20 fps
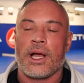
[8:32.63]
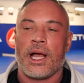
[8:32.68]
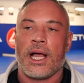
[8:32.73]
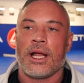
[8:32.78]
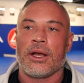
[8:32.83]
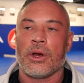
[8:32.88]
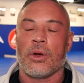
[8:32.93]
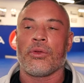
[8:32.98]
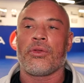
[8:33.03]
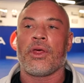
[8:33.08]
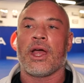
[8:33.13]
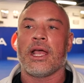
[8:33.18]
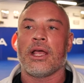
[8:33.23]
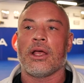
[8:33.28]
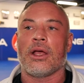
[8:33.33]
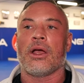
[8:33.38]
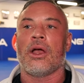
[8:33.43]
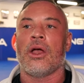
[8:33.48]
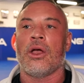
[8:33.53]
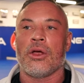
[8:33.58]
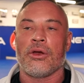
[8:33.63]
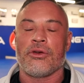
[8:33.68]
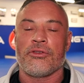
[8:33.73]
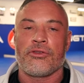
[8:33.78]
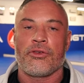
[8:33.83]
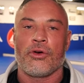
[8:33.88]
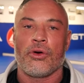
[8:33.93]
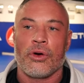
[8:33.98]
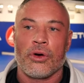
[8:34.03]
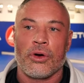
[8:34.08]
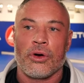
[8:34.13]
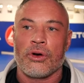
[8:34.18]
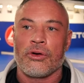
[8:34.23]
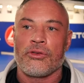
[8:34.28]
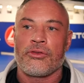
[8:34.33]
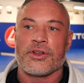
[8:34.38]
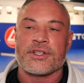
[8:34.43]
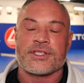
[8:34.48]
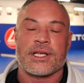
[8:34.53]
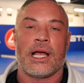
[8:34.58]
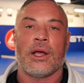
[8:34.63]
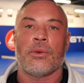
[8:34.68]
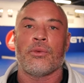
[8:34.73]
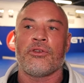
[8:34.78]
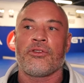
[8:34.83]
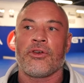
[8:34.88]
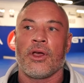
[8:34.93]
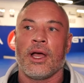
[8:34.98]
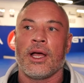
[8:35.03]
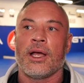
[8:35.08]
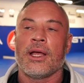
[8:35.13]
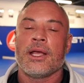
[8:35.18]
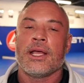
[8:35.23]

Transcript: I know they earn for time with you.